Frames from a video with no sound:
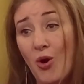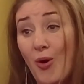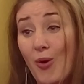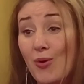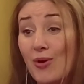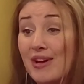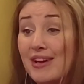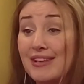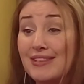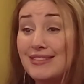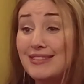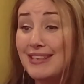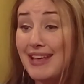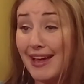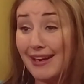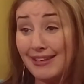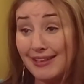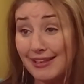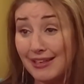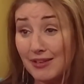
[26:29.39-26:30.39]
or
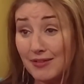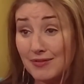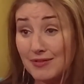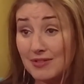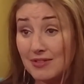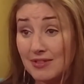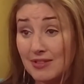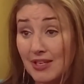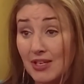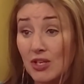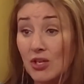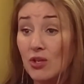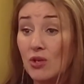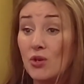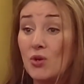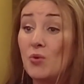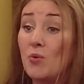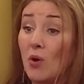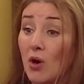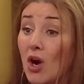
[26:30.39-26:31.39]
executives
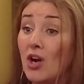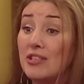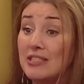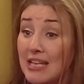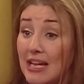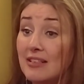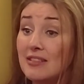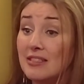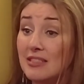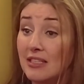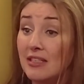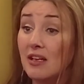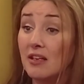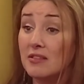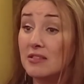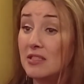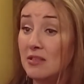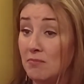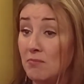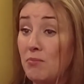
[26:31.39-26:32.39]
who are texting
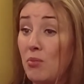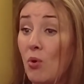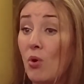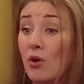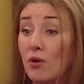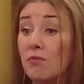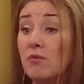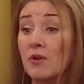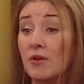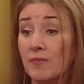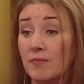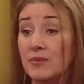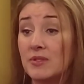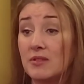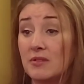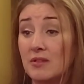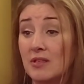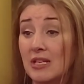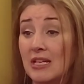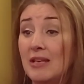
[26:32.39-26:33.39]
us in
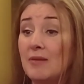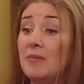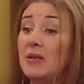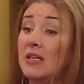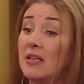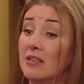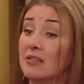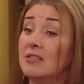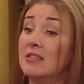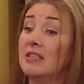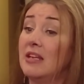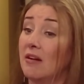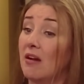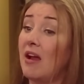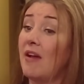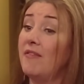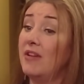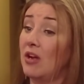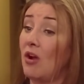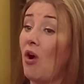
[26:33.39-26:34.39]
boardrooms because they're
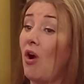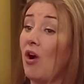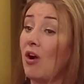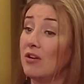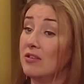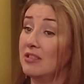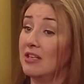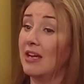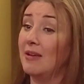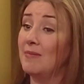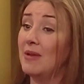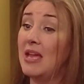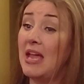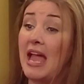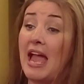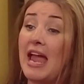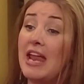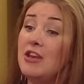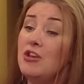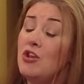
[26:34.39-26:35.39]
having a hard time
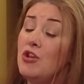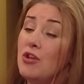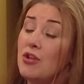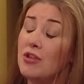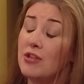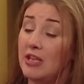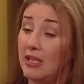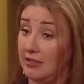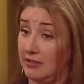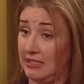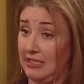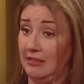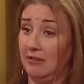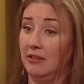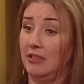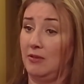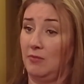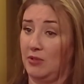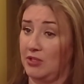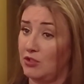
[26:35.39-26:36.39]
and
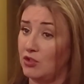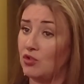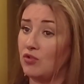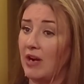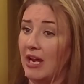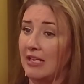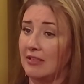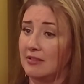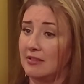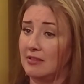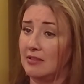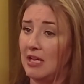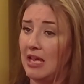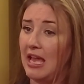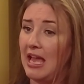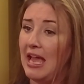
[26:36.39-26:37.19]
dealing with stress.